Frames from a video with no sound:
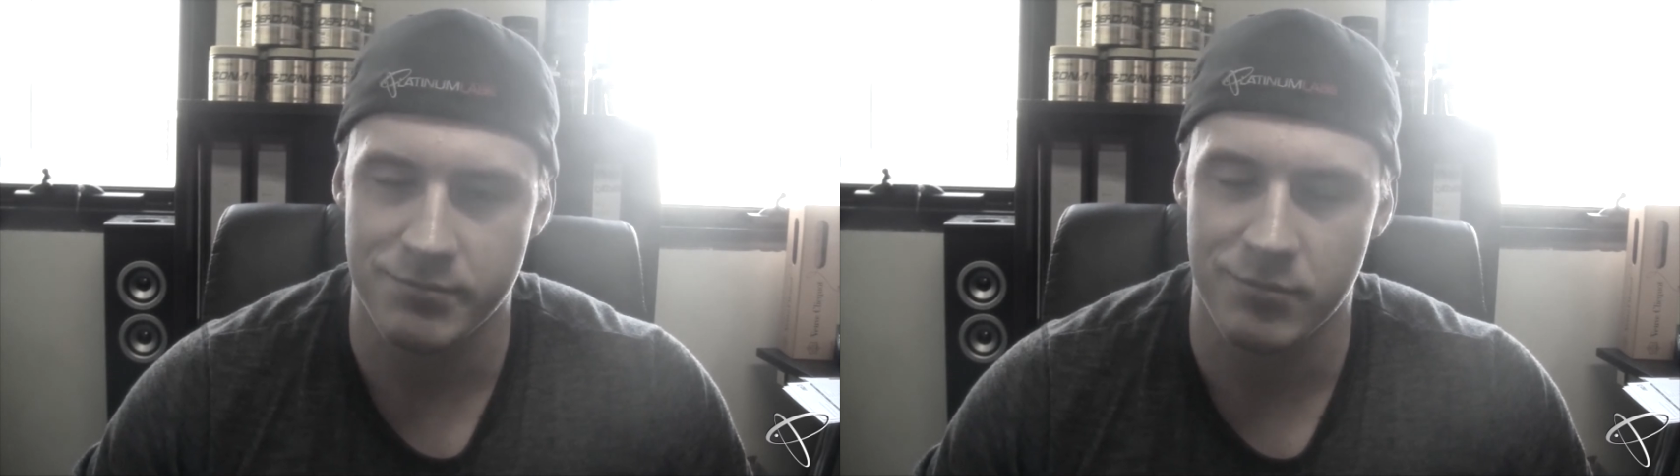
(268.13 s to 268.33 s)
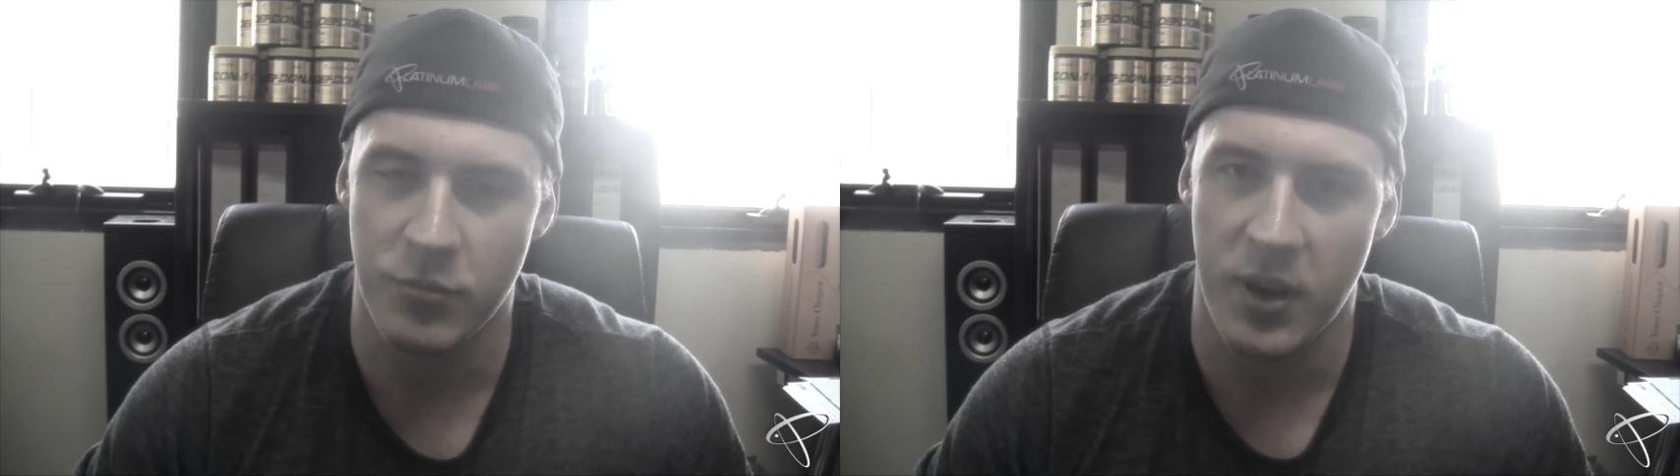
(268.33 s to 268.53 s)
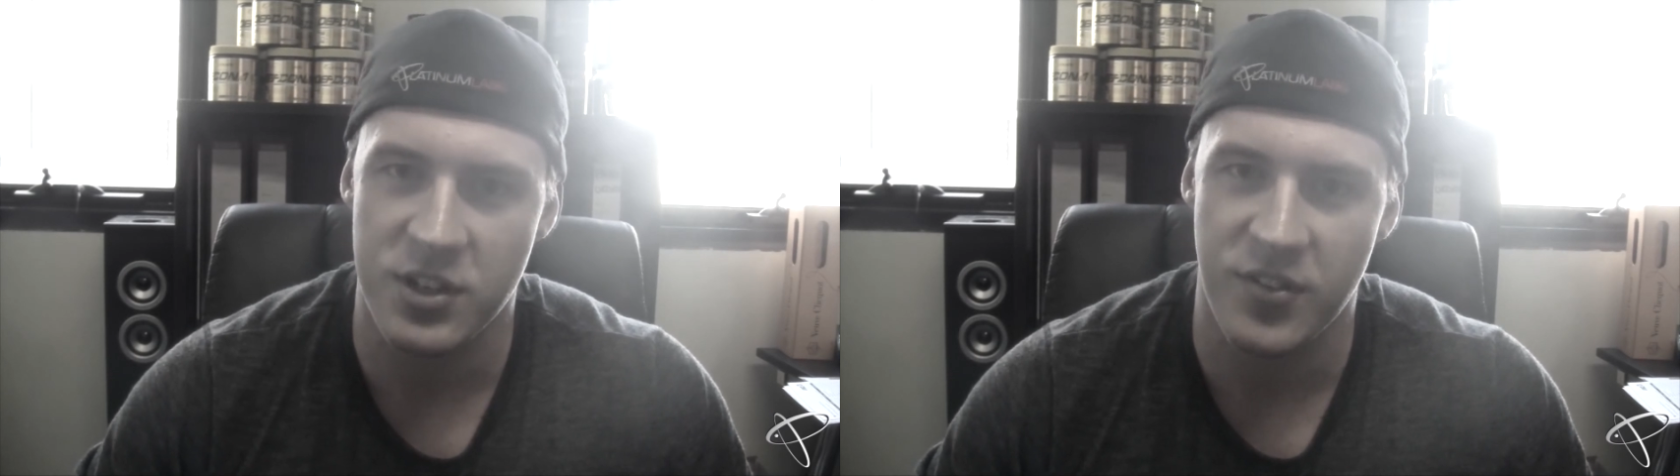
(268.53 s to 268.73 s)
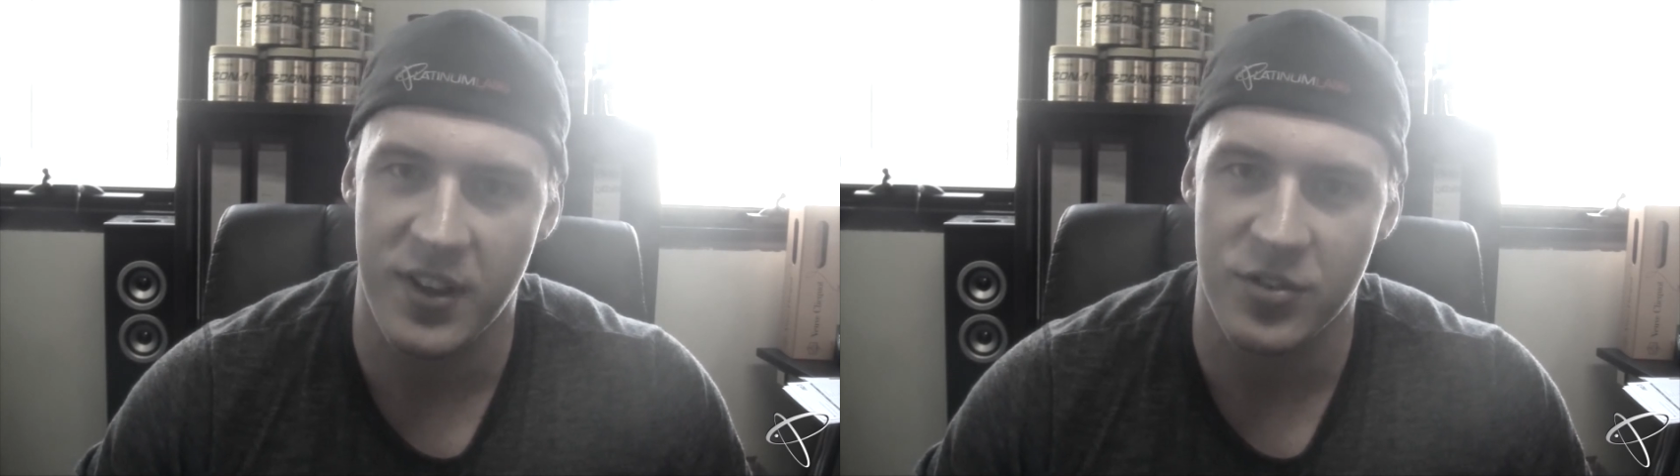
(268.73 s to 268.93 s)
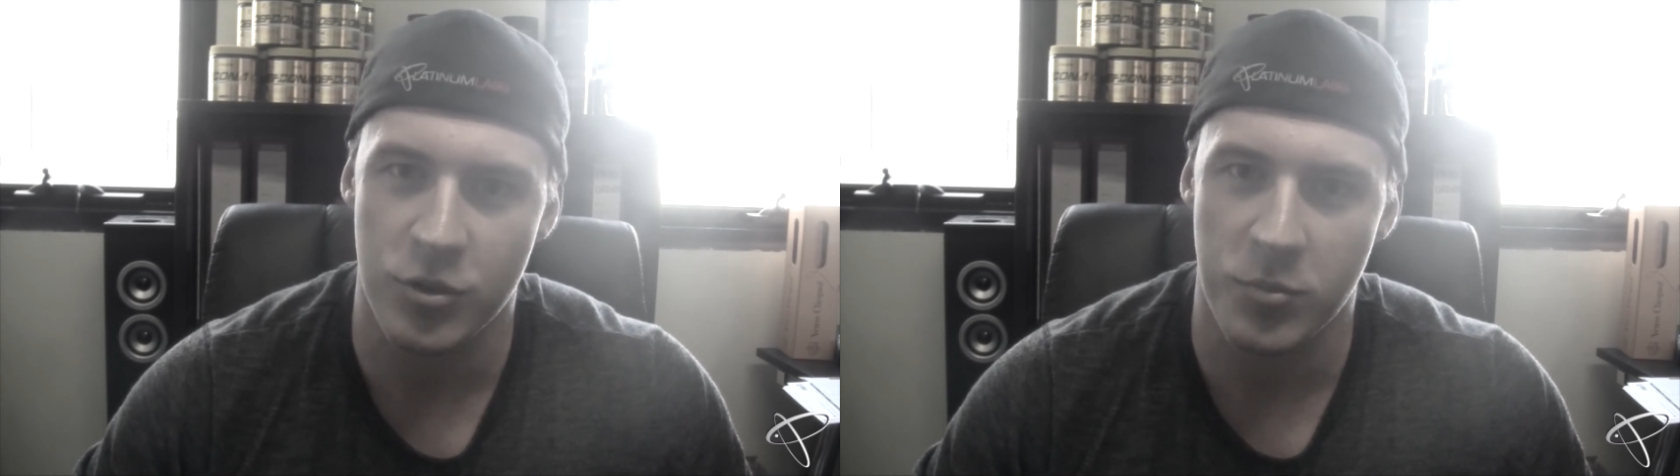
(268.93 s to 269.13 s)
much of
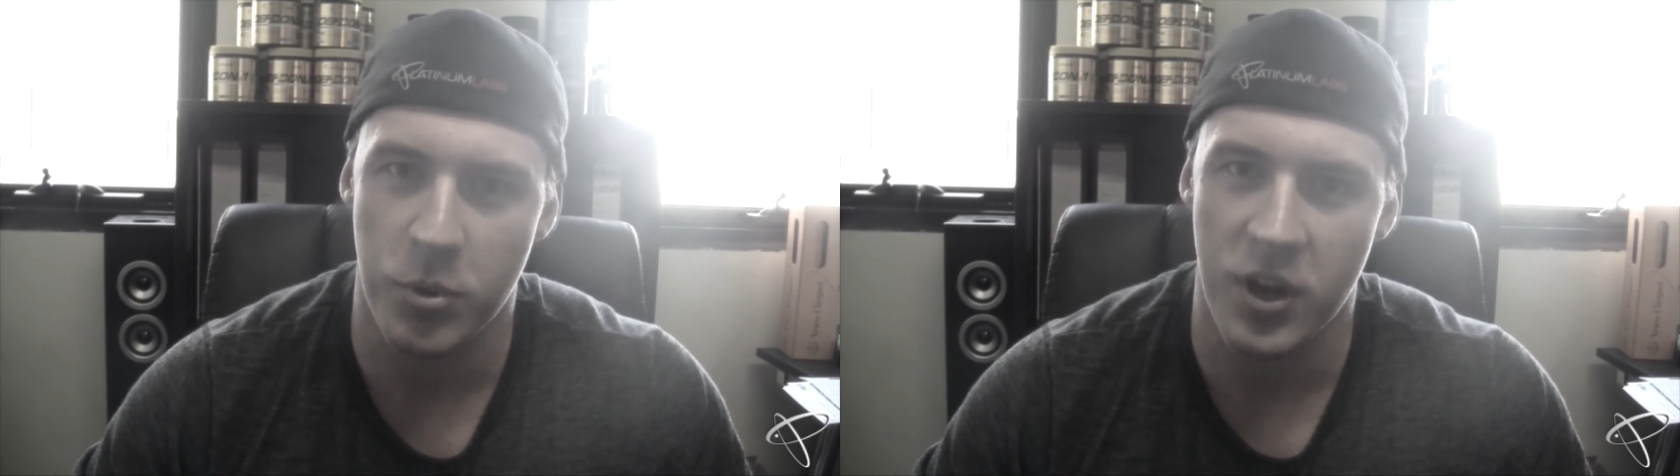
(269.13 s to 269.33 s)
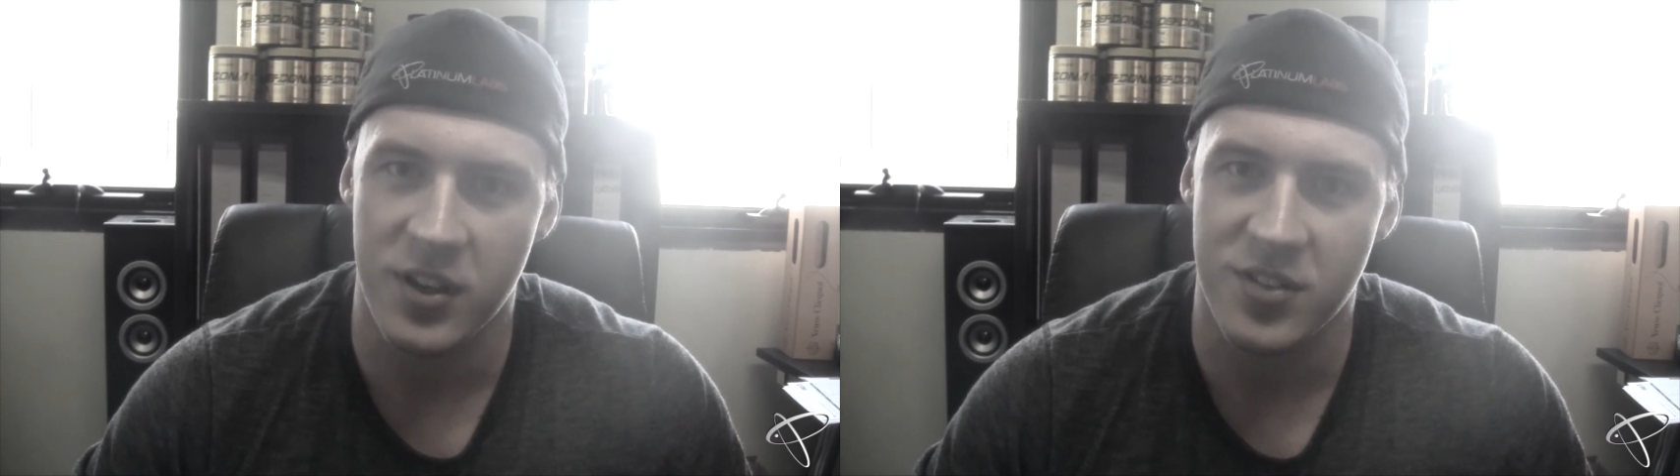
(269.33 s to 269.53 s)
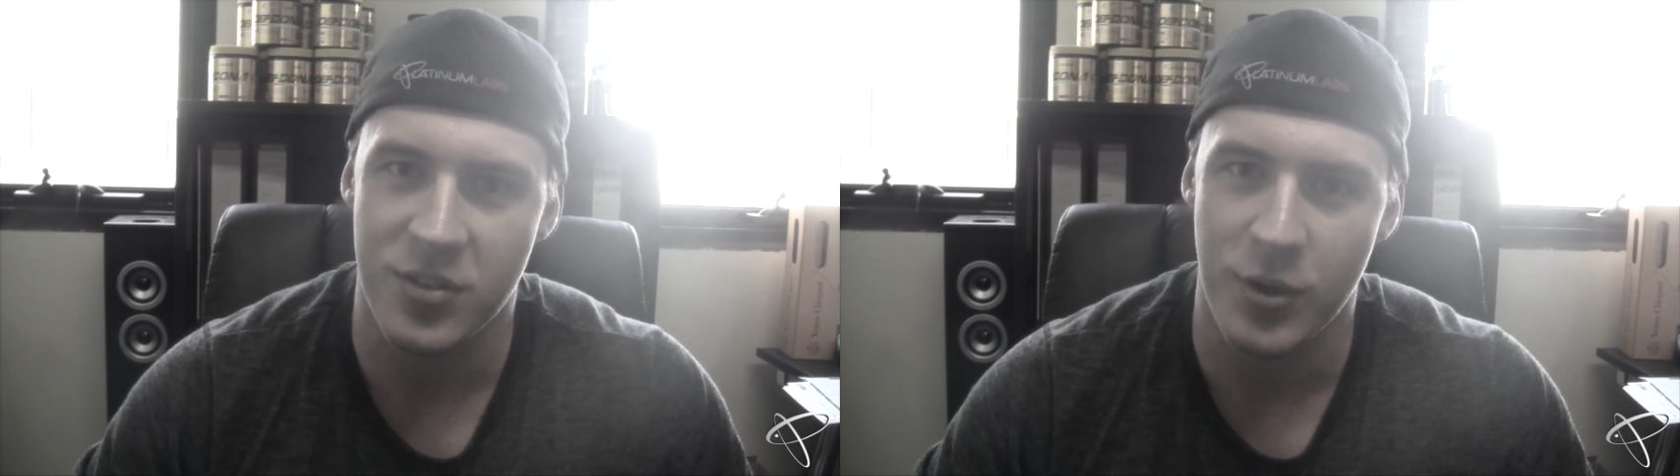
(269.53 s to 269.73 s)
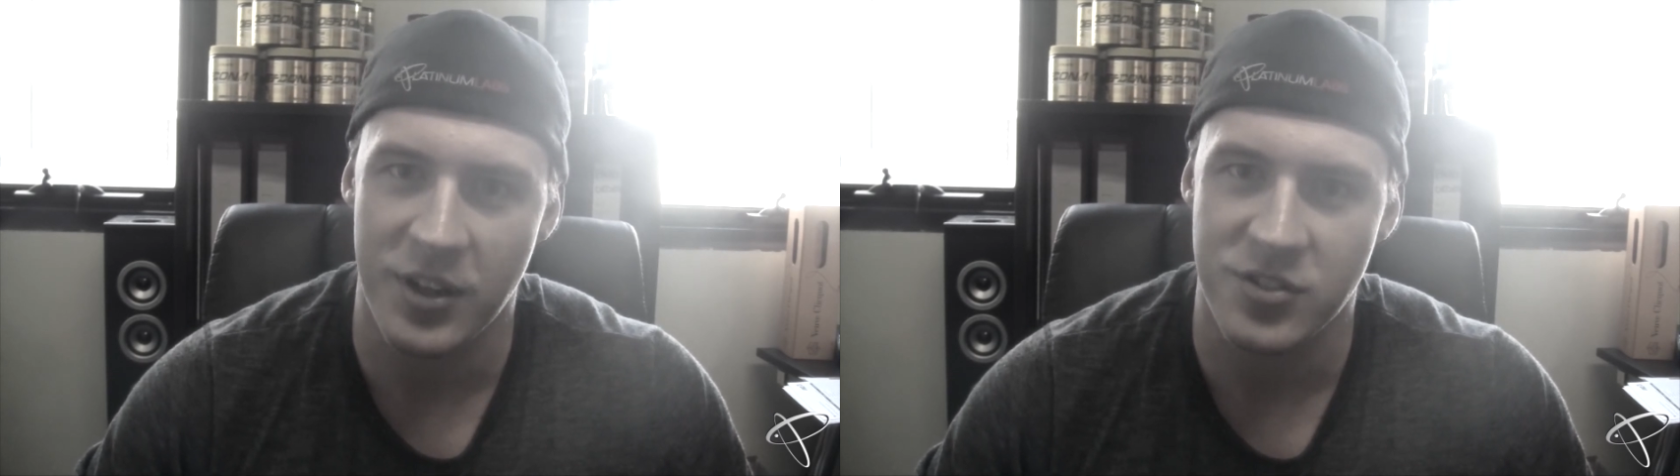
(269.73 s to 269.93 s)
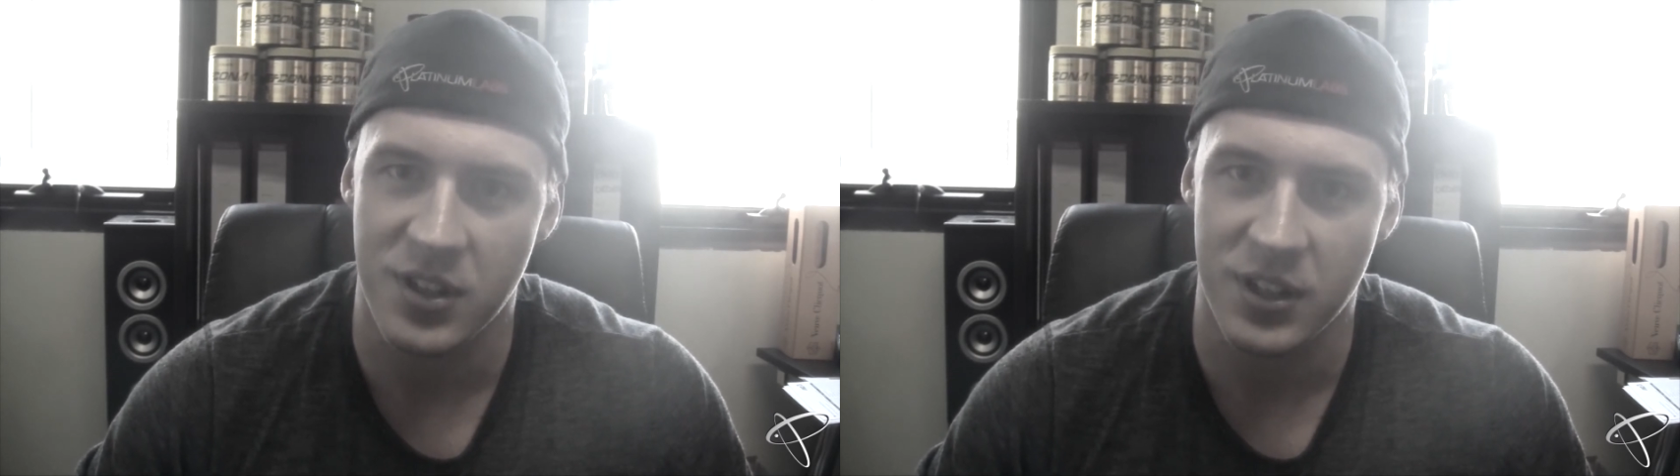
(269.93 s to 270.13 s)
that sort of products to
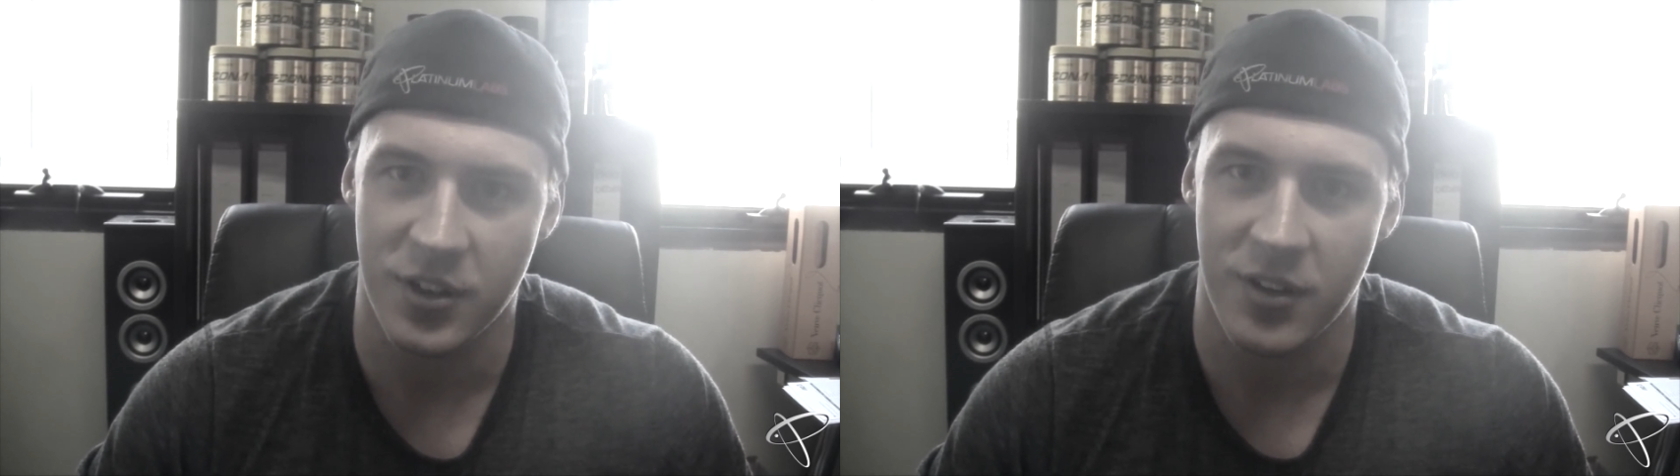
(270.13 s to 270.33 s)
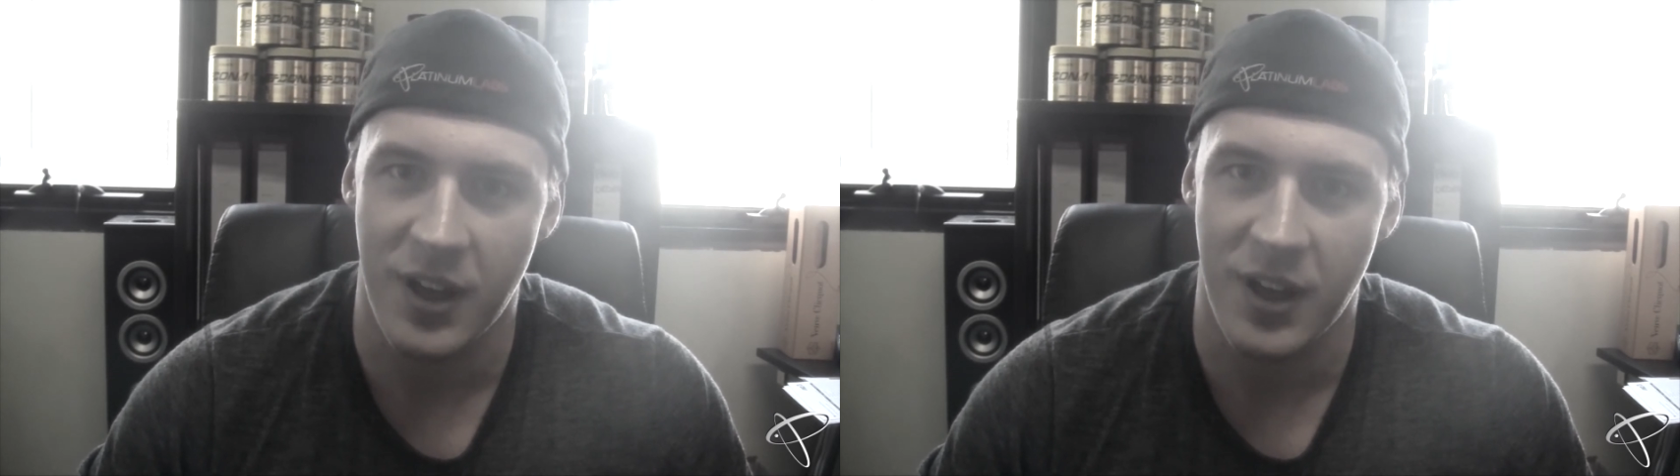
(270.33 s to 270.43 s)
actually, you know,